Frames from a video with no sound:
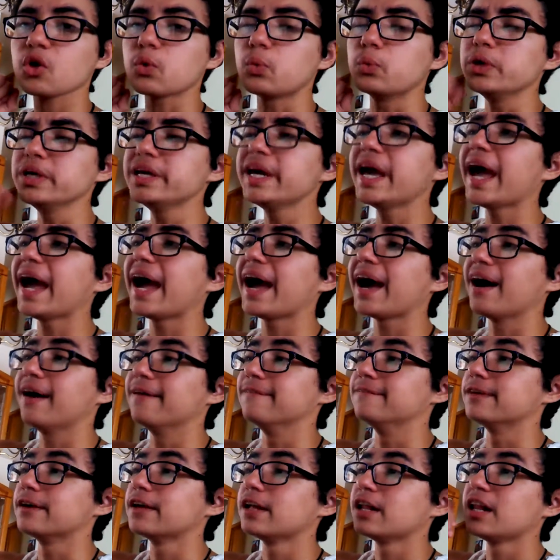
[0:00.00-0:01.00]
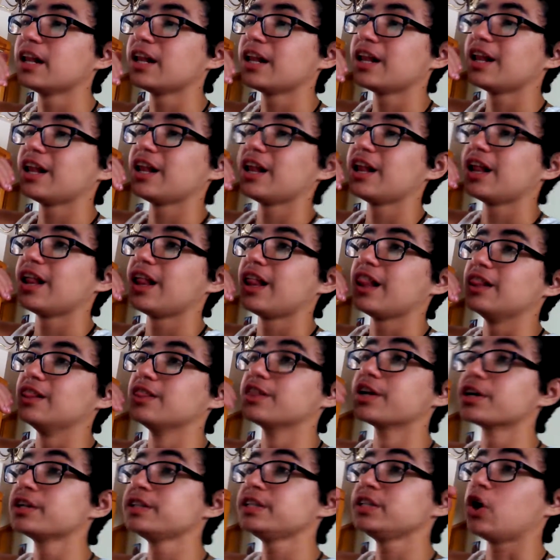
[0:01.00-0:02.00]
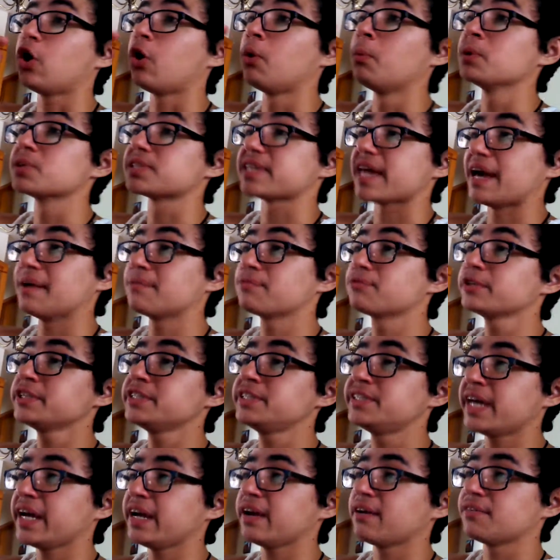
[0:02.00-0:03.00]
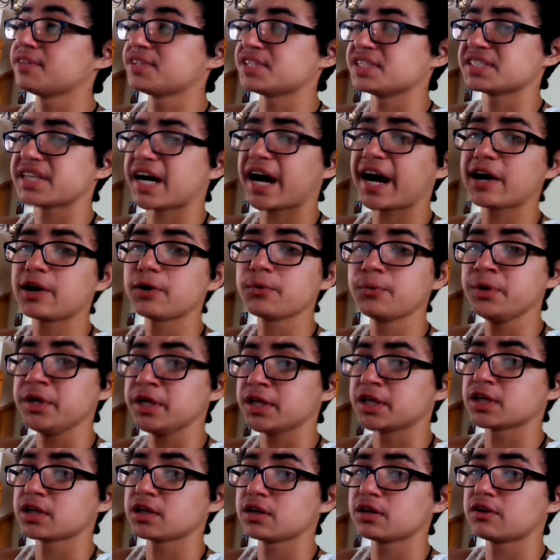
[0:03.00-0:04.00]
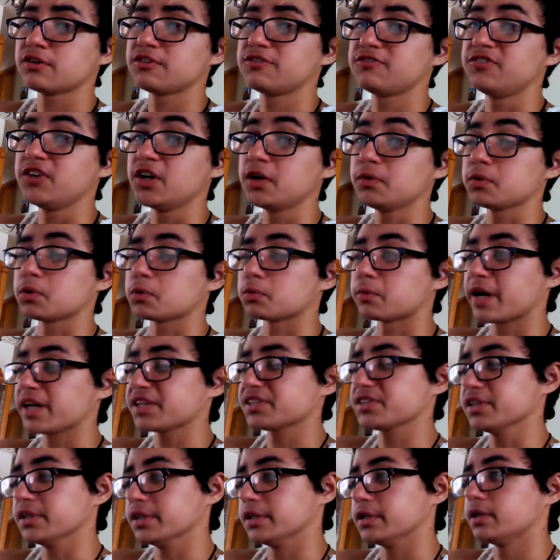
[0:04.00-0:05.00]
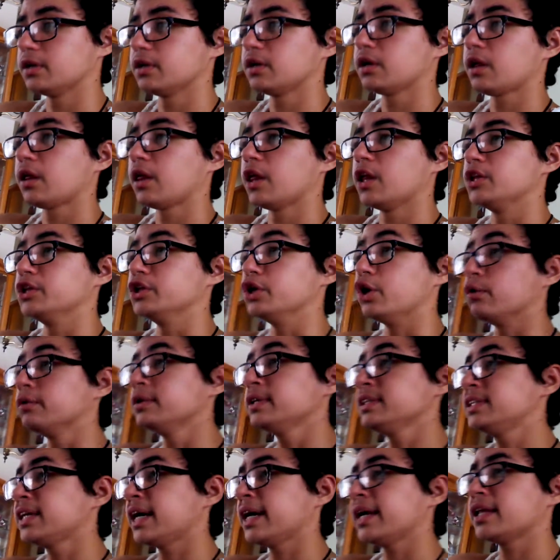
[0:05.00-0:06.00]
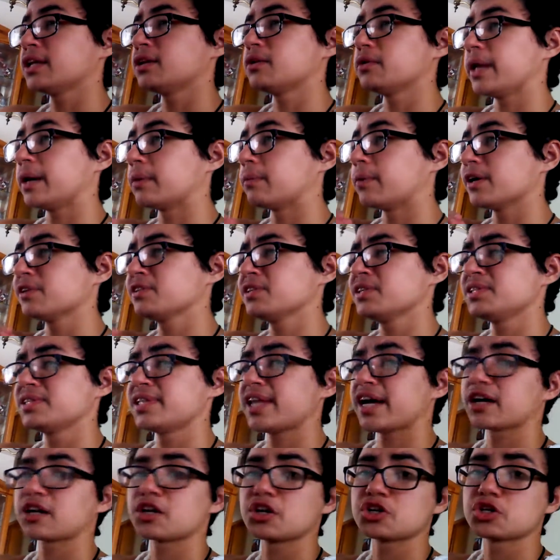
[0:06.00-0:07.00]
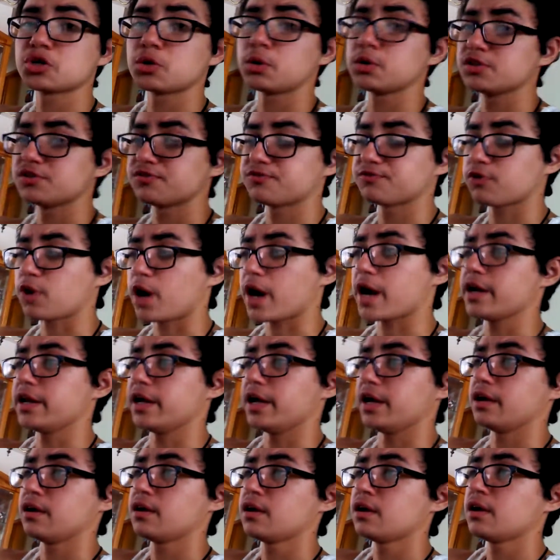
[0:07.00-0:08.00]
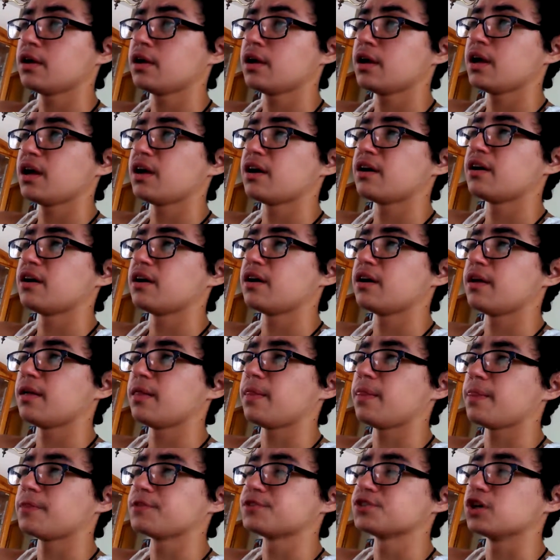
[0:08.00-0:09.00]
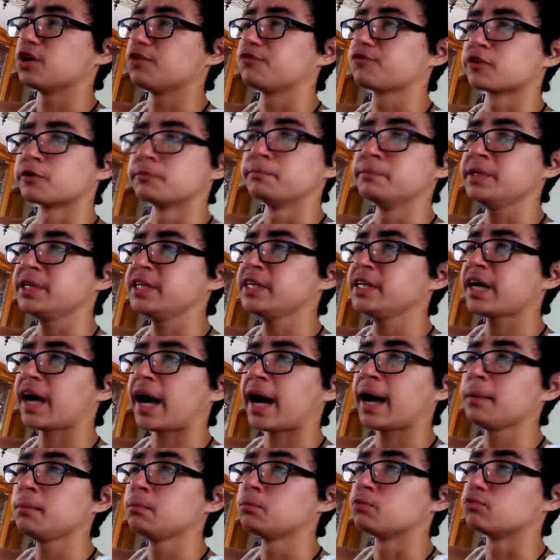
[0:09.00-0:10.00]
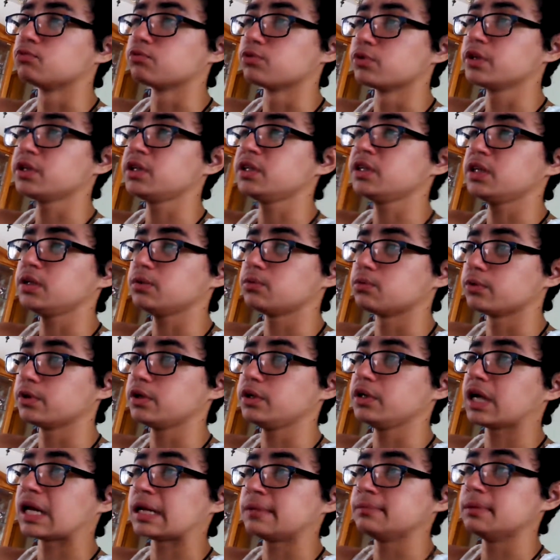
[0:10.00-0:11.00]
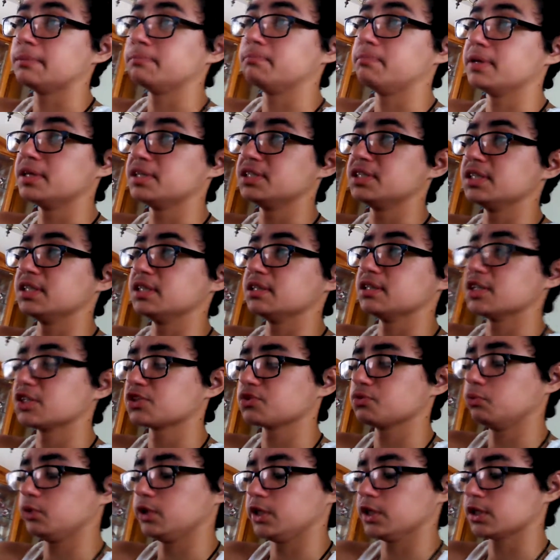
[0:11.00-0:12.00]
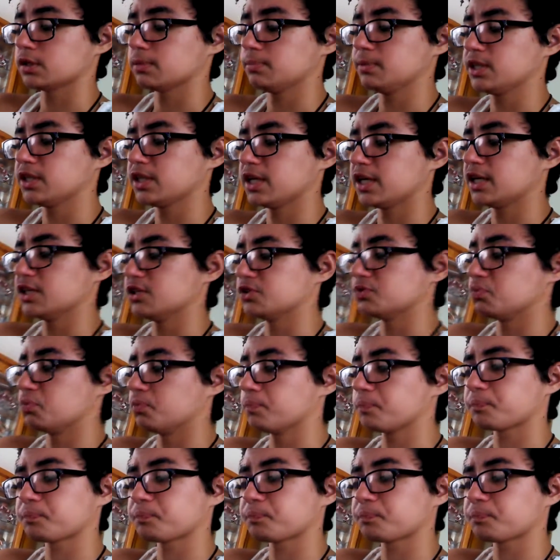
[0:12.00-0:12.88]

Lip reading: we have literally almost every day of this entire week filled with wrestling. The only day that wrestling is not going to show is Friday. So for me, I'm really going to be busy this week, because